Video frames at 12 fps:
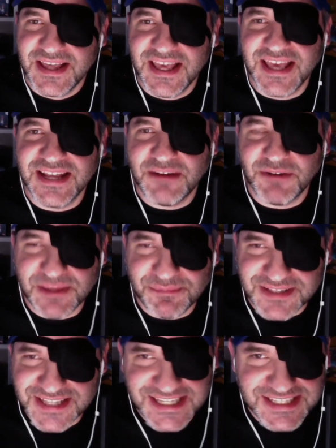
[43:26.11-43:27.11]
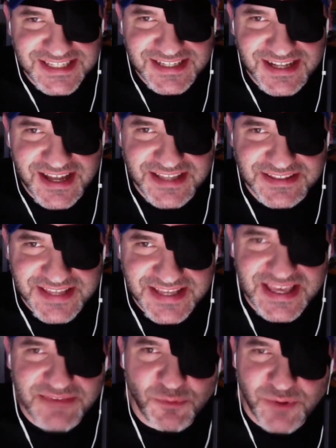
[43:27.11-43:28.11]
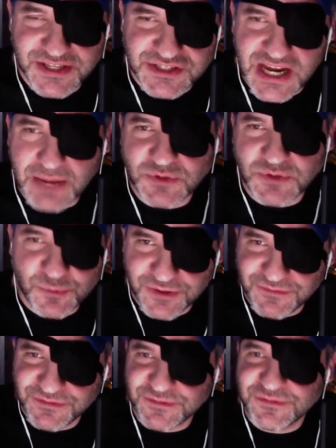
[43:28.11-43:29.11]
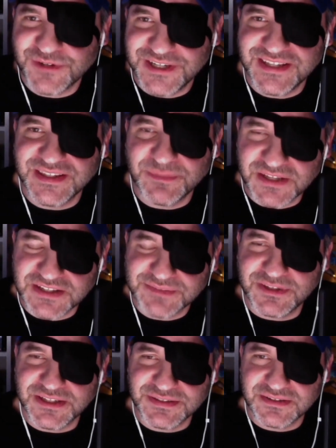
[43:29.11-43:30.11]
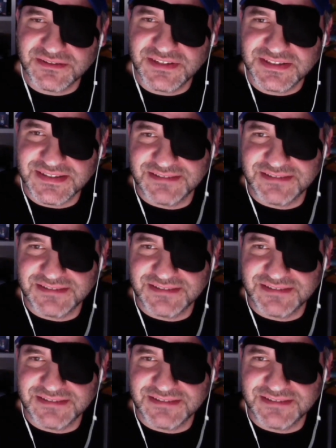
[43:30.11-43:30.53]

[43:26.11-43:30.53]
And when I played it, they gave away chapter 1 for free on the PS Plus service,